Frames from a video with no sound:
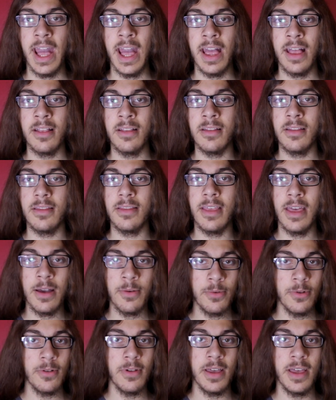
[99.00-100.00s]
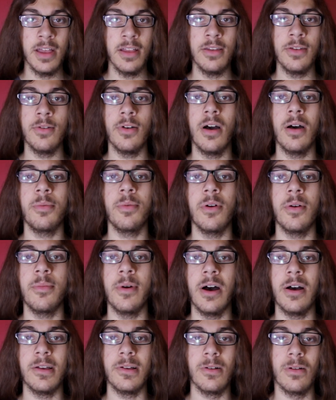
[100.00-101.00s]
and they will hit you up
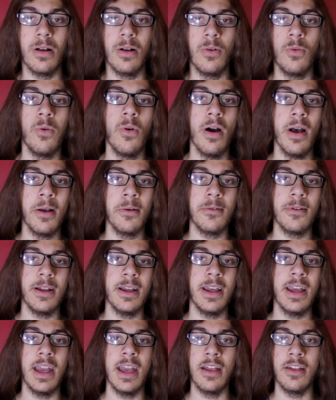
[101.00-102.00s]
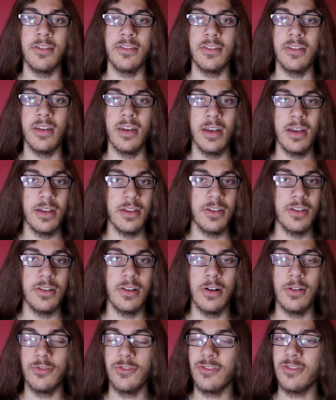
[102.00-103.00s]
about your inquiry and, you
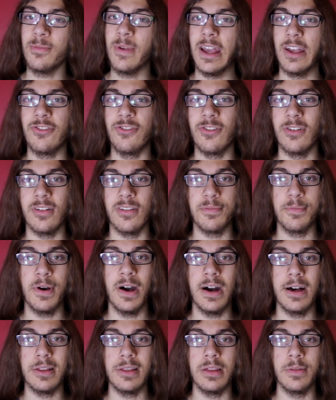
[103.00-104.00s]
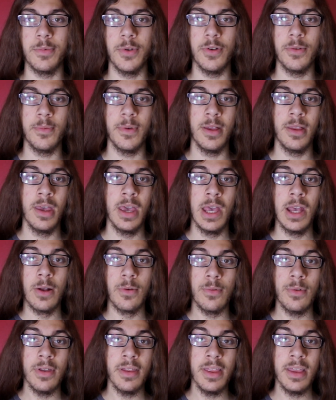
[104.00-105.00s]
know, just make sure it's possible. But
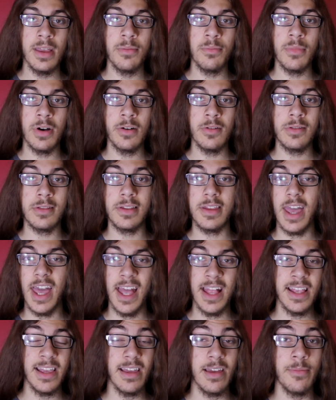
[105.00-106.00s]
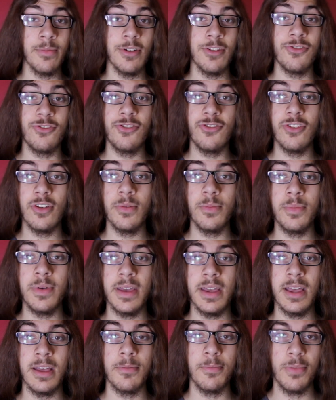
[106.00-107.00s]
really, most any image should
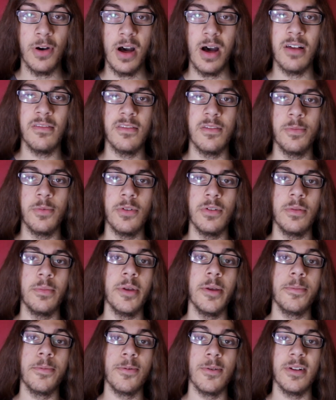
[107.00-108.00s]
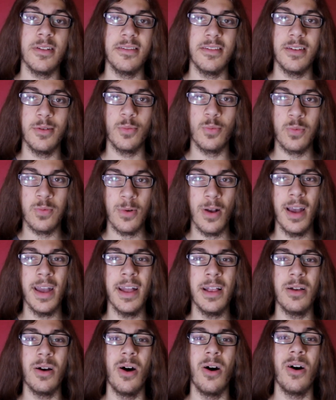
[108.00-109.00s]
be possible to be printed
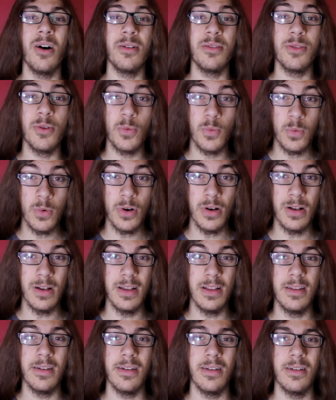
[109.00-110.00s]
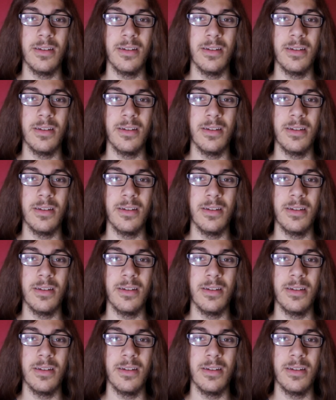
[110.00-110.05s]
right on the wood.